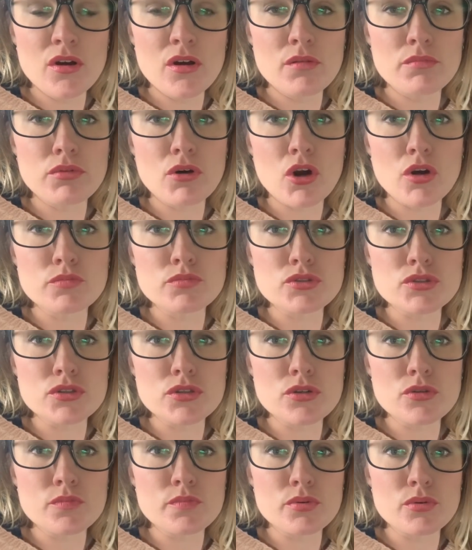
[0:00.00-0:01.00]
"But I'm
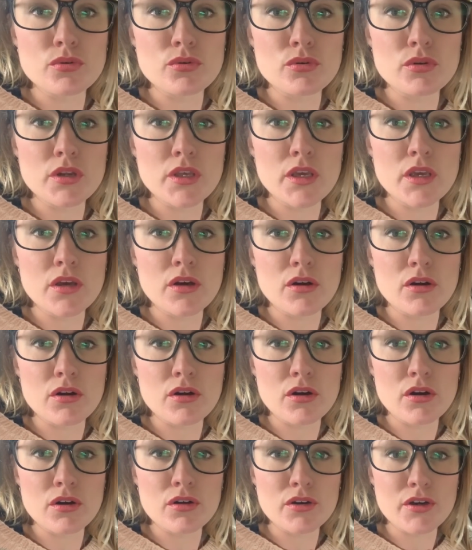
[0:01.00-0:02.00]
still poorly. I
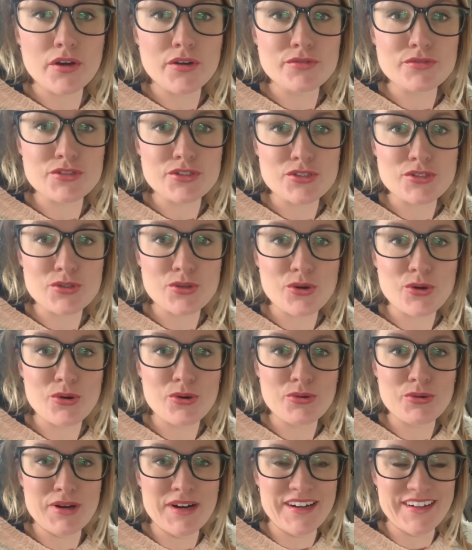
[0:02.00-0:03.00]
can't go to school.